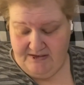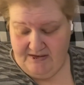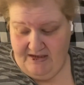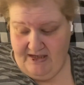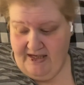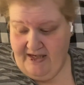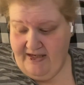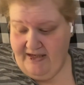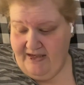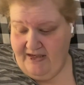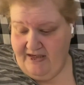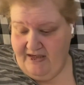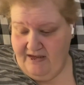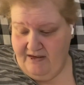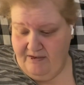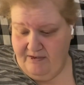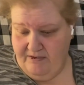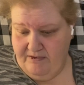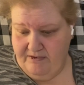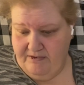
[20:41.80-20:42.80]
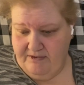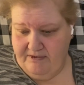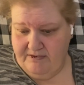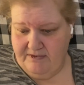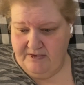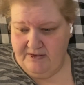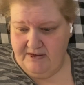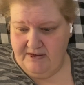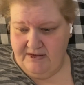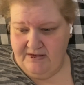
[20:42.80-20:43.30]
I
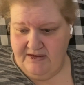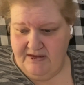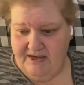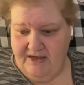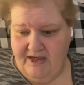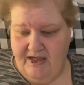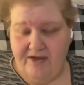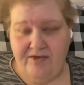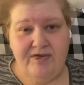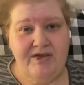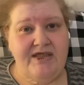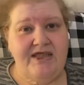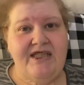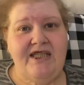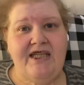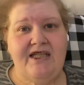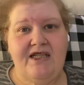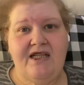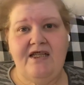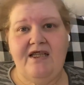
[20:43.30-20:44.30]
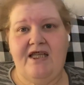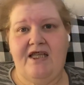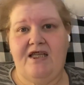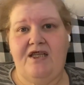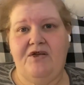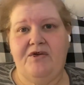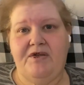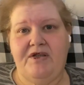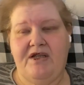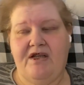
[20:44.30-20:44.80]
I really cannot
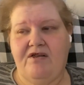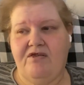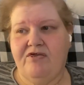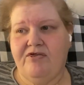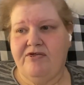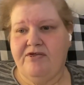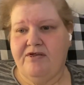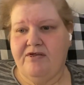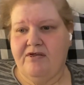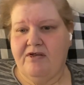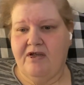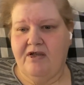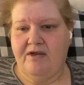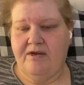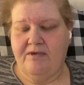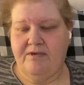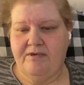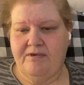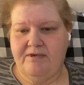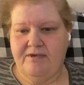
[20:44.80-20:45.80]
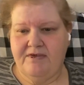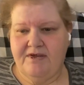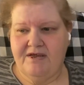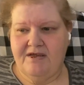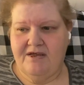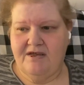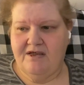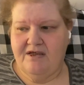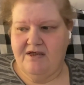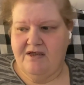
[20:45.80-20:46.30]
thank you enough. Um,
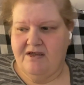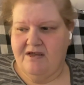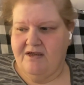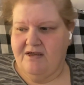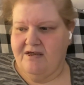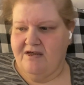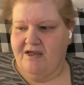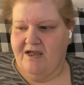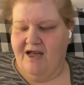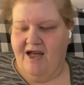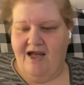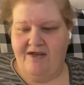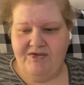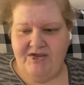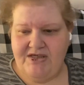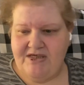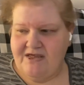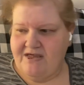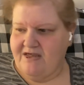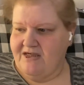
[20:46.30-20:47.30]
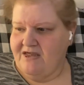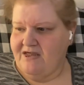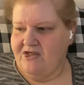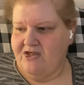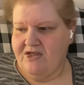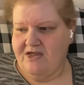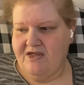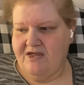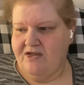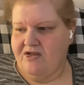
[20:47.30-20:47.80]
obviously,
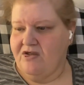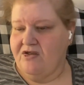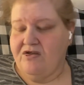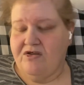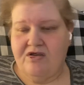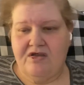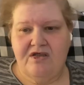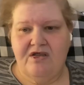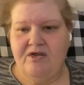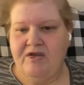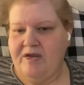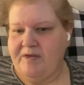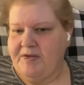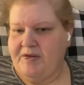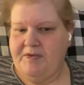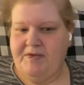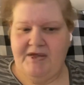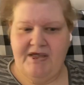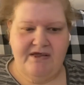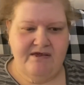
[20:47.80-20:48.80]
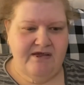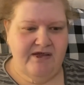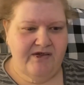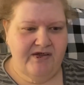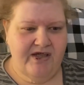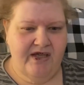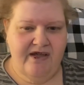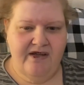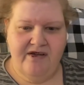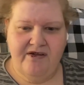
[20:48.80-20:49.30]
just to, to know that people out there
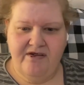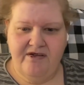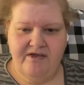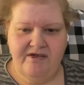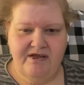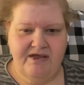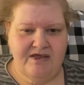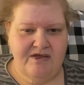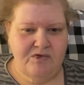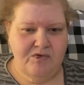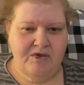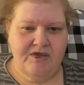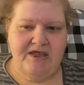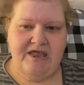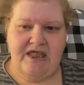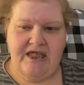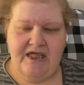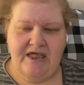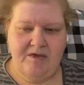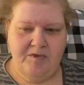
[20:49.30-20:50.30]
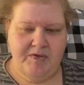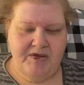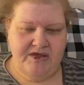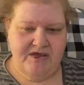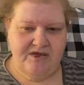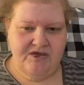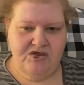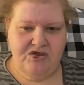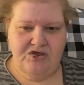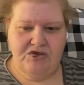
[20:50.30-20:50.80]
care is one thing, but
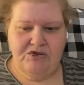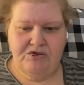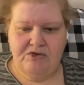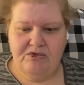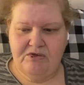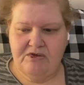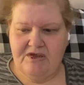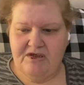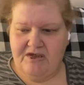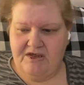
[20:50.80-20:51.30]
to